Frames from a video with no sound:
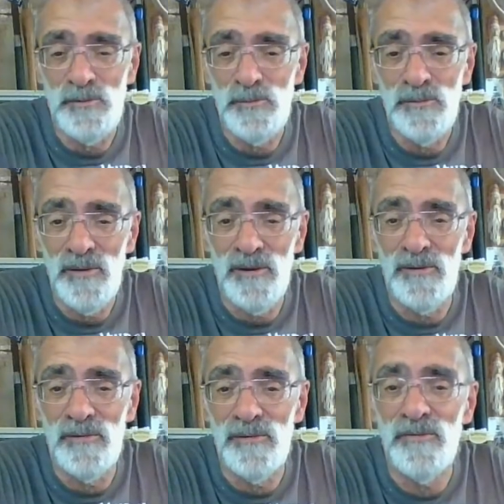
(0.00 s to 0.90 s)
them.
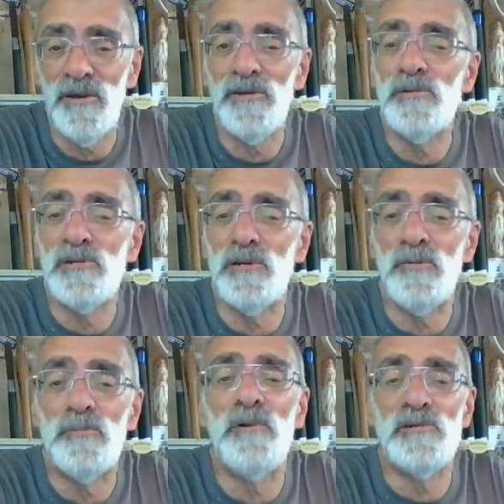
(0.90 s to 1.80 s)
And thank you,
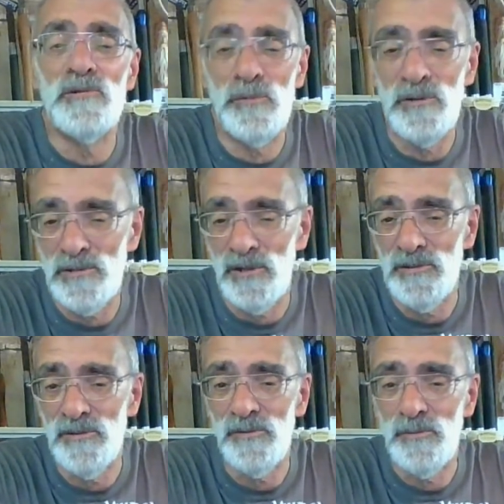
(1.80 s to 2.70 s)
Silk. Much
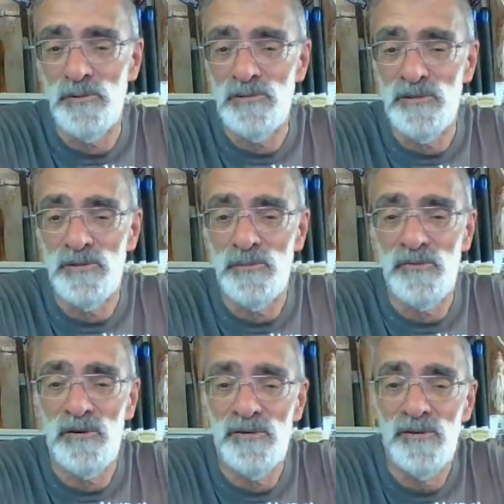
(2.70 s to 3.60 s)
appreciated. I appreciate it,
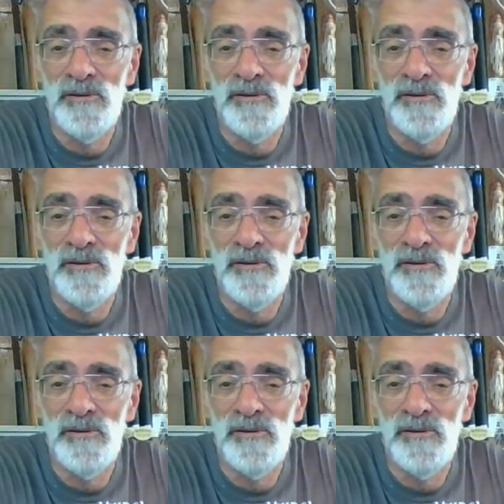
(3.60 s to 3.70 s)
friend.